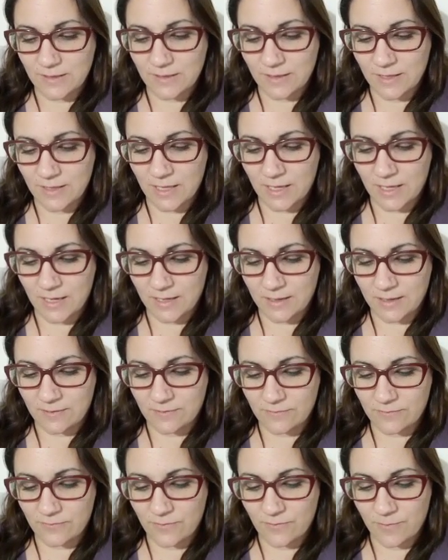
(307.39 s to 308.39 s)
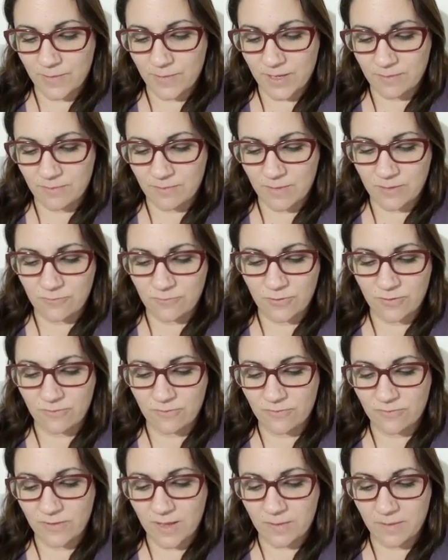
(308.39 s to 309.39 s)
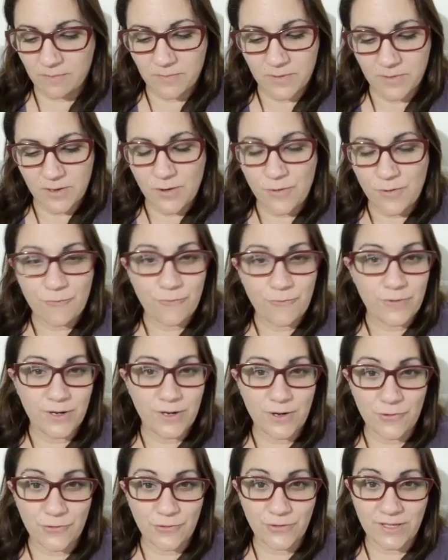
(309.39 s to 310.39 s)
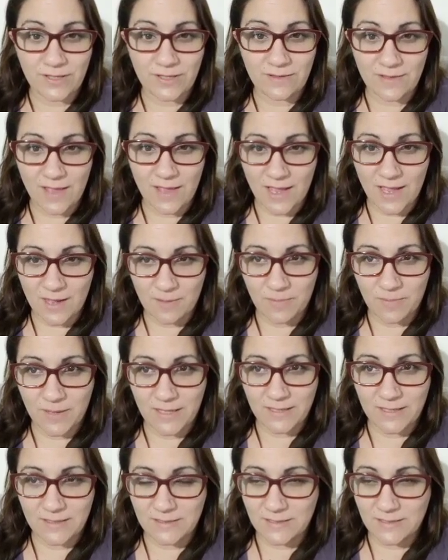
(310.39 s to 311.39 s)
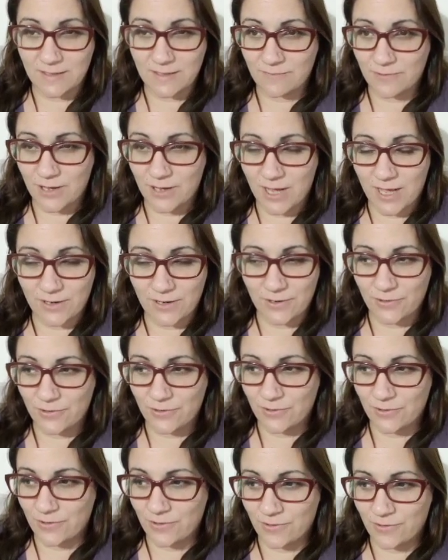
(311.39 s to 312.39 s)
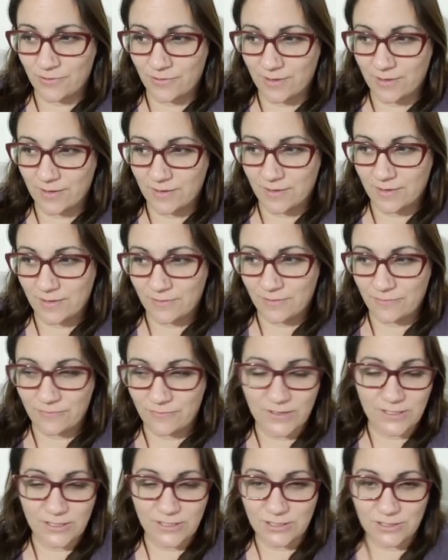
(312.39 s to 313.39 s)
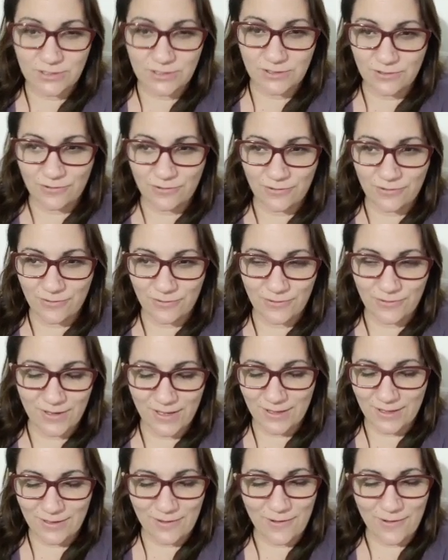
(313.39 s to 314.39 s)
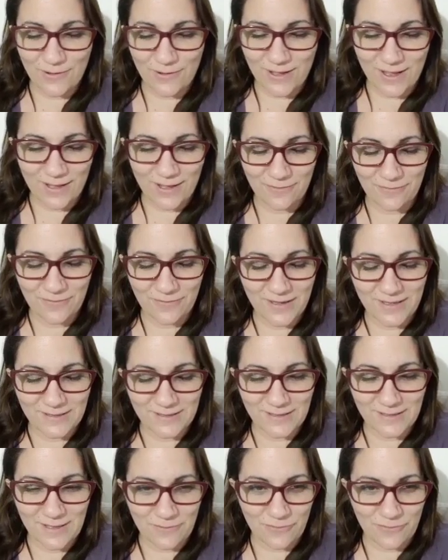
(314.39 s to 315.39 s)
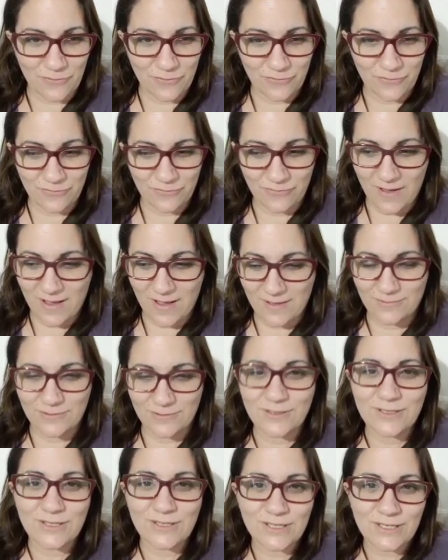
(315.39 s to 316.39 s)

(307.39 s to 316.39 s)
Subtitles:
Like for me and my twin flame, we don't eat eggplants, avocado, or fish, or and all kind of things that we found